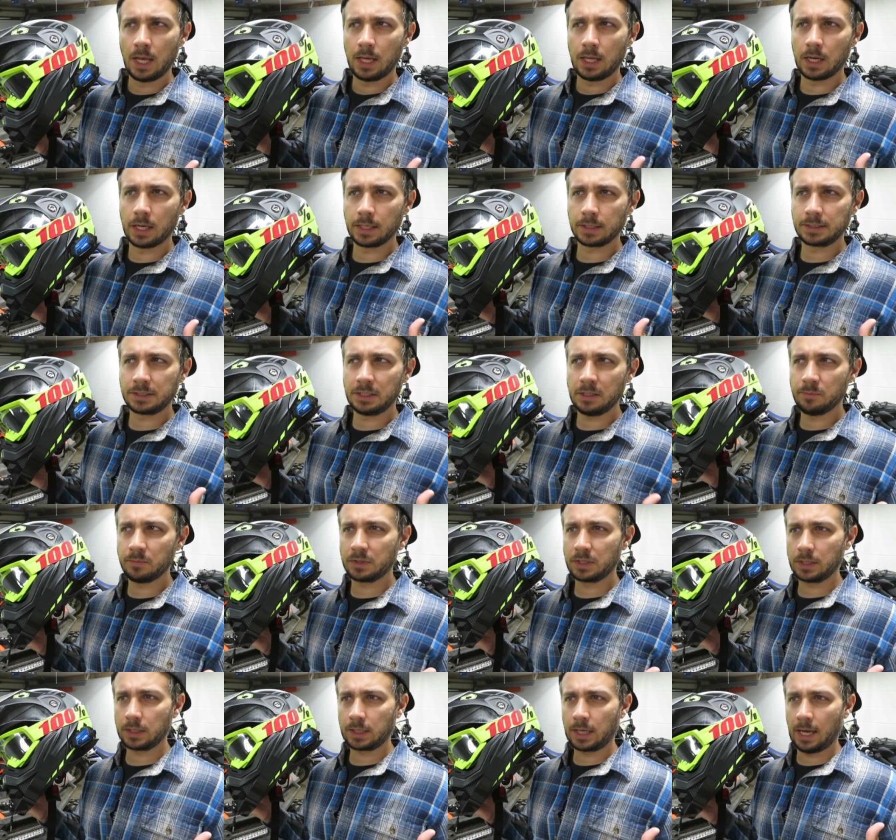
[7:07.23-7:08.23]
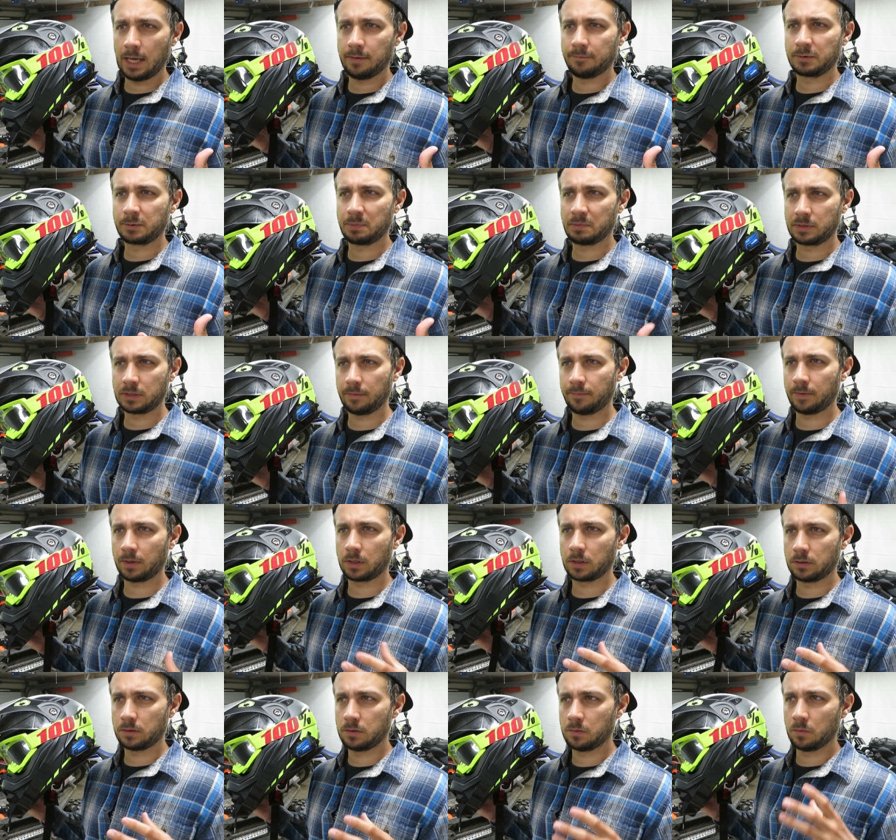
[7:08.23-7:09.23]
Now, it seems kind of
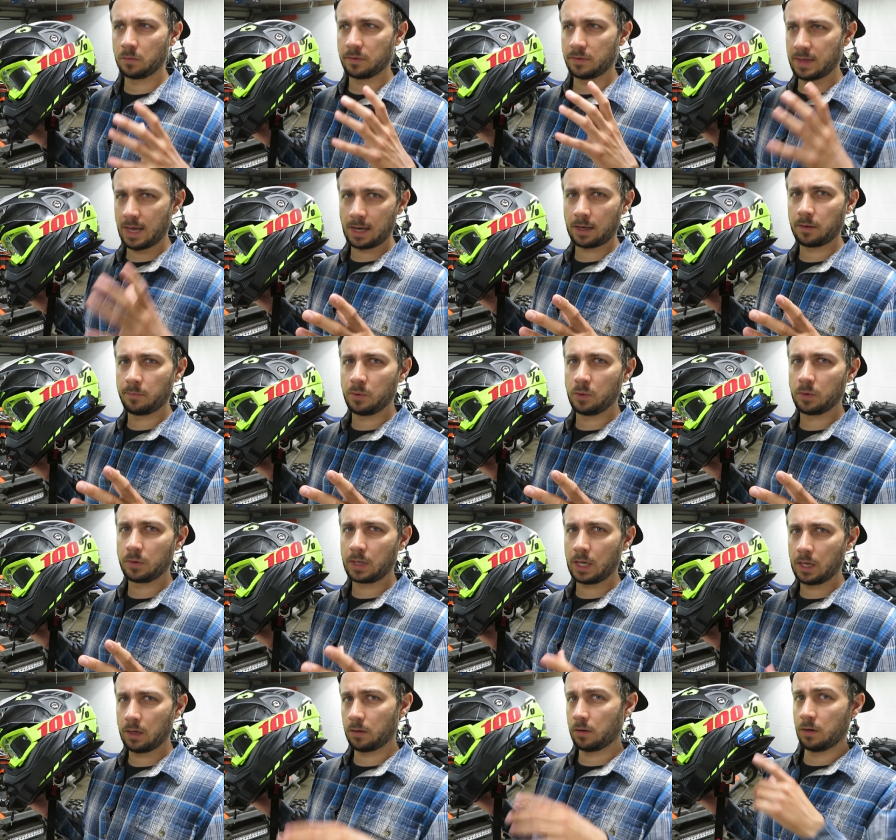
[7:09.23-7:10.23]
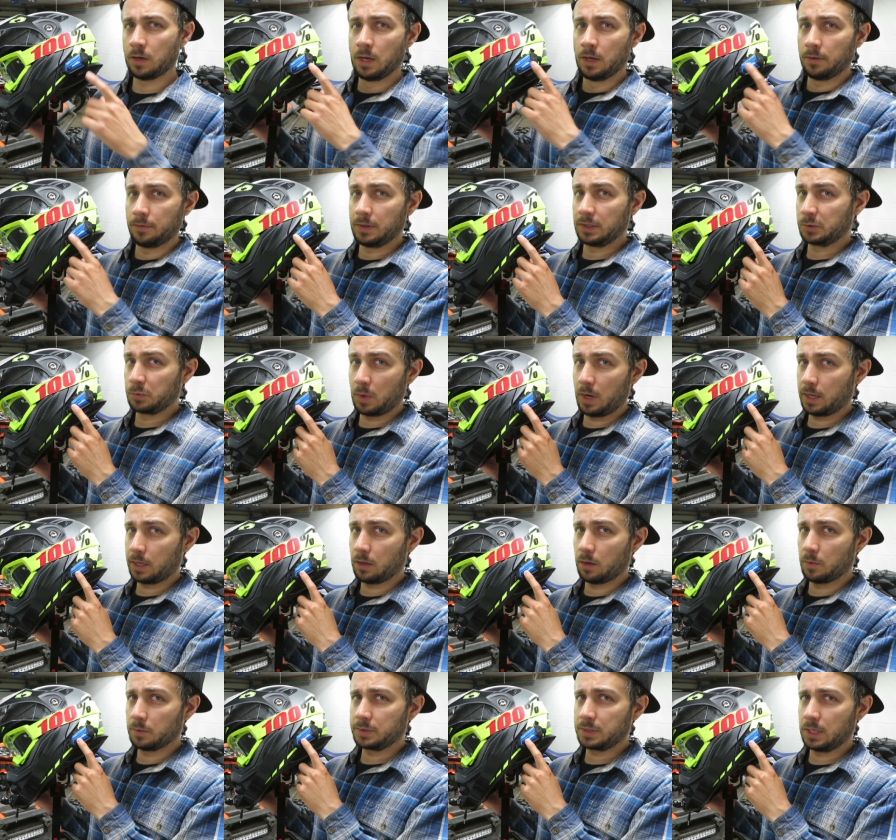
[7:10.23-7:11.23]
specific to that communicator. This one I
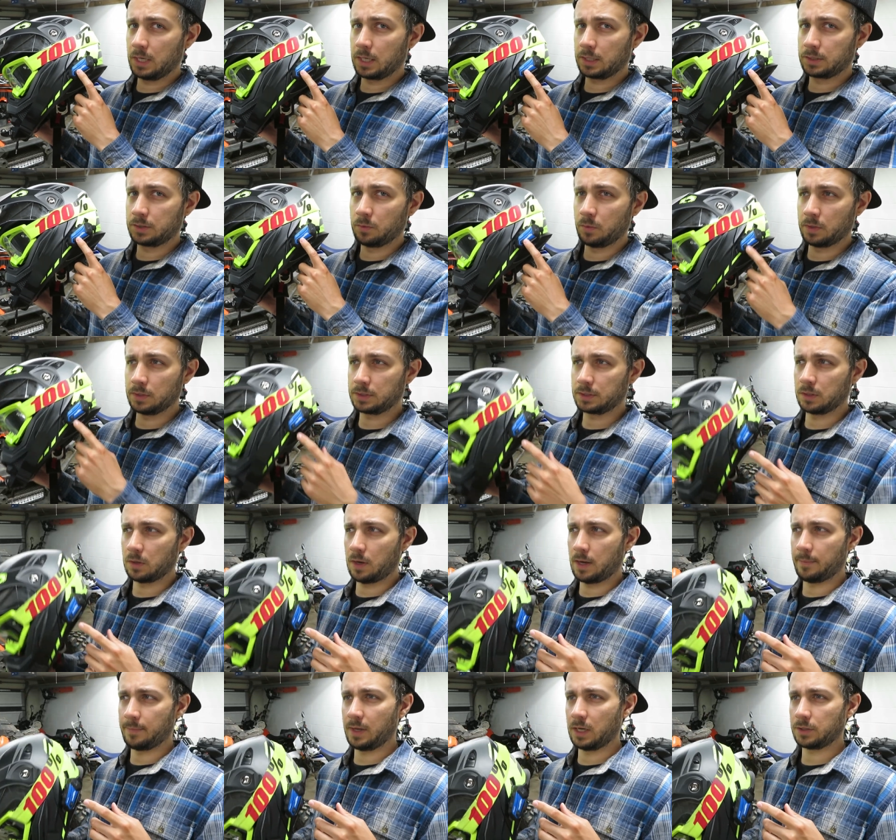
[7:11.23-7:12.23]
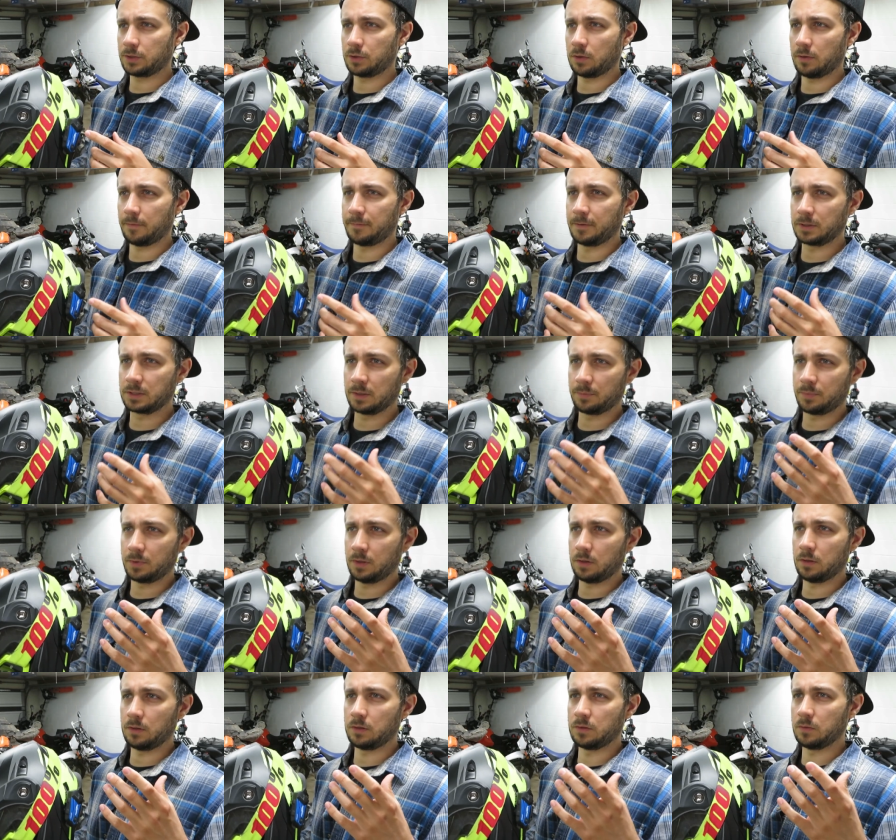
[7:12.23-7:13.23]
can always connect to it, so I'm not sure if it's
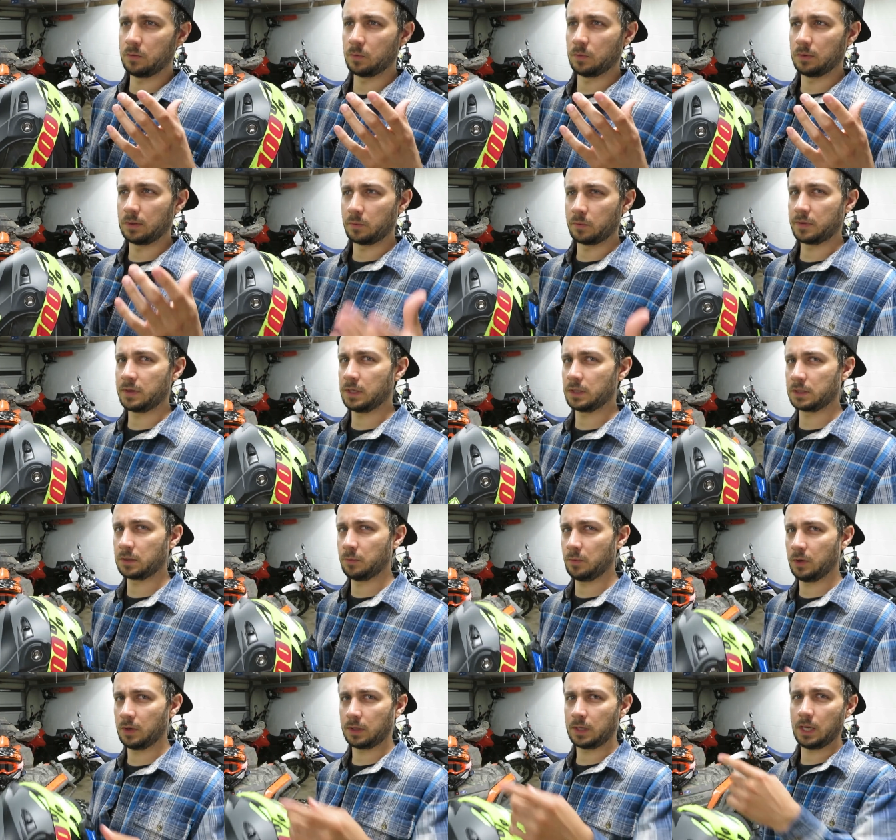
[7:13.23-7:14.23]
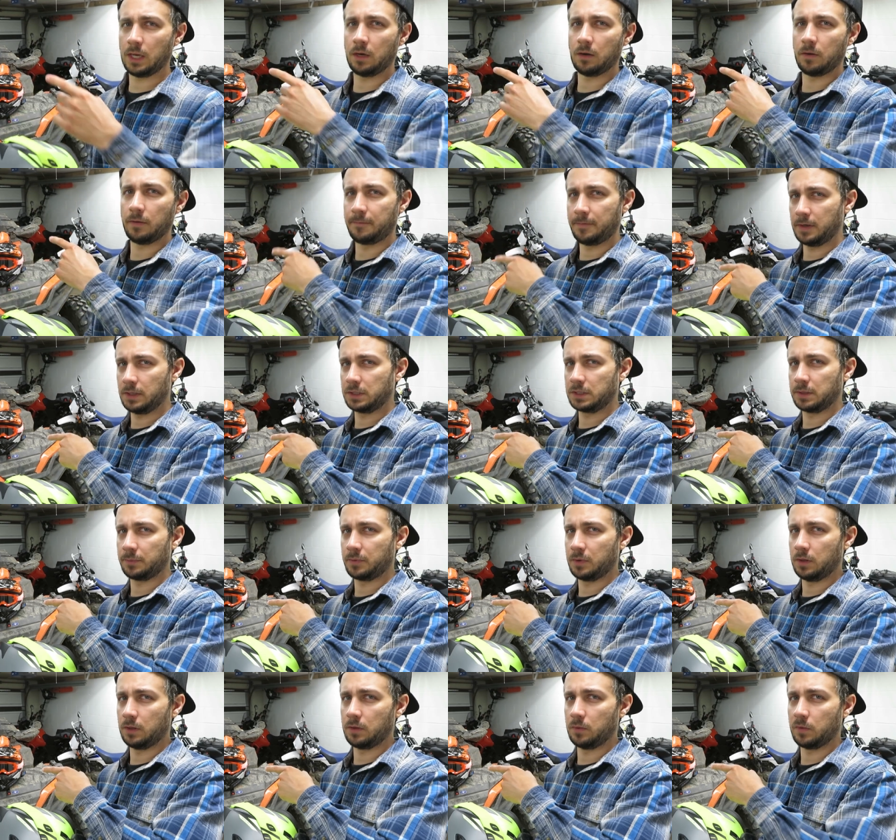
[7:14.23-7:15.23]
something to do really with his communicator, if it is
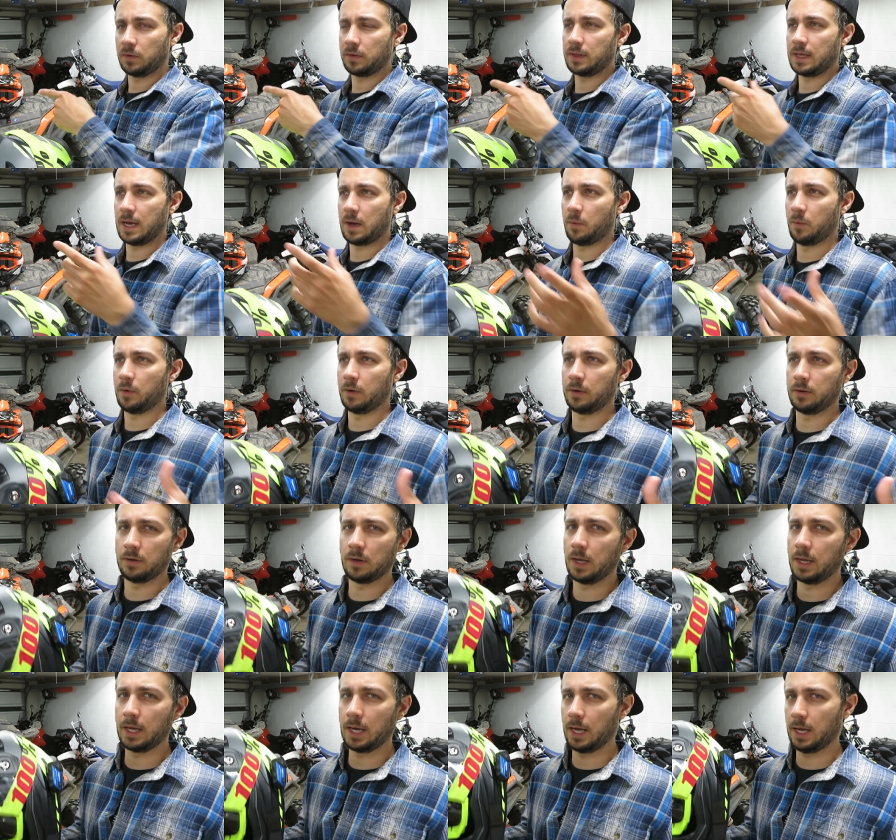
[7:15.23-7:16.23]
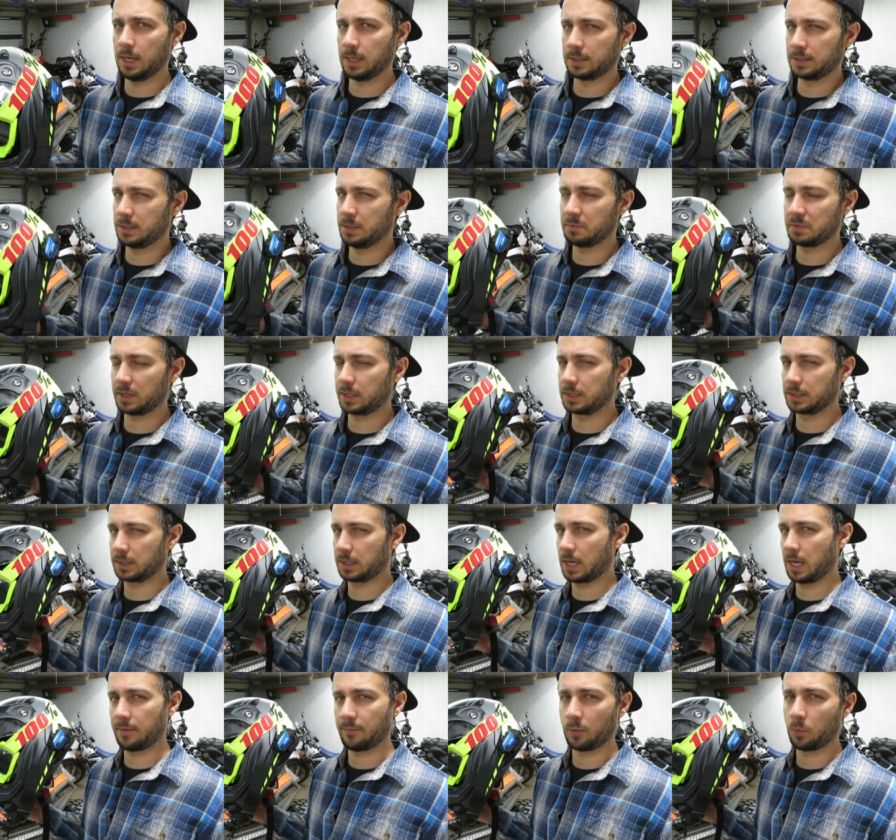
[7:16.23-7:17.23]
something to do with that one. It seems like it's
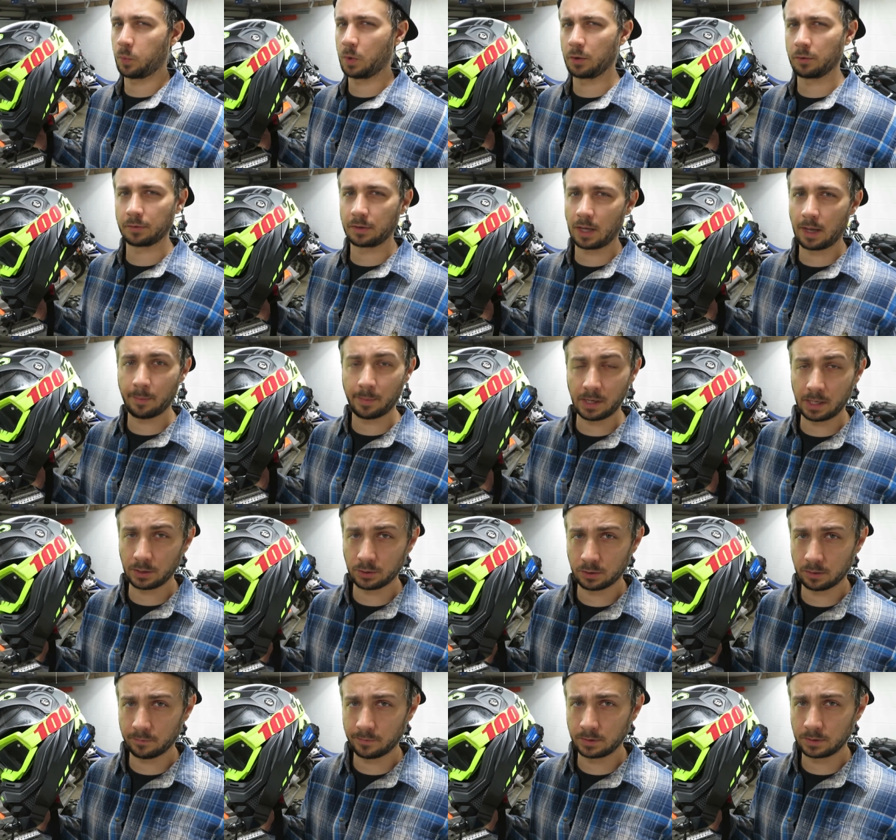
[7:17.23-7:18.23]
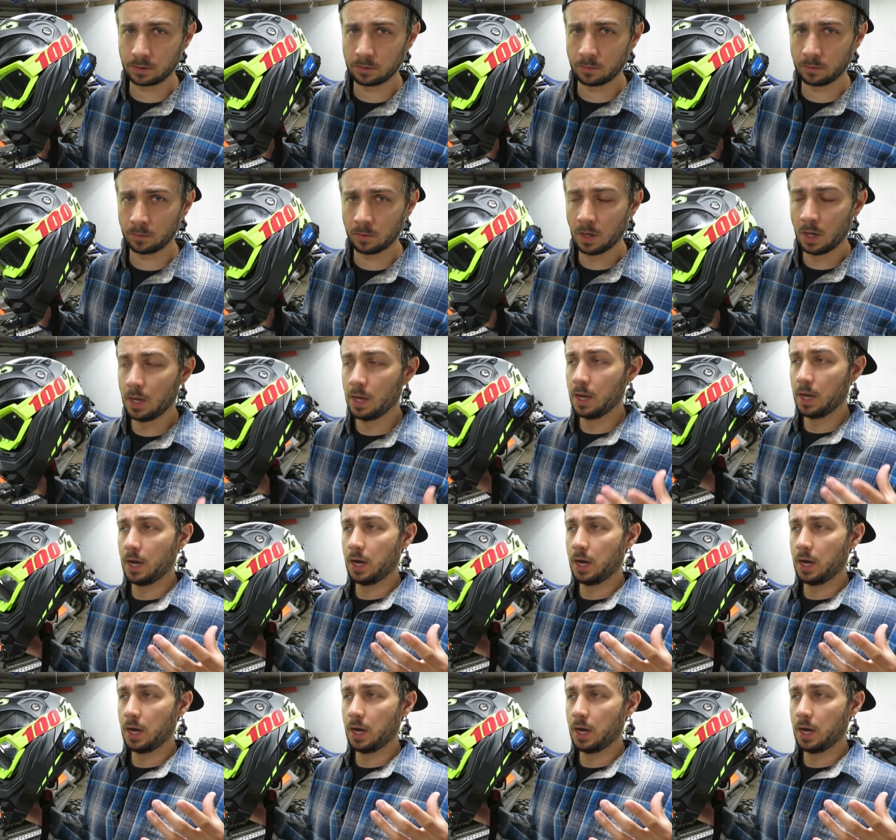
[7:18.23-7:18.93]
kind of a weird combination of the two.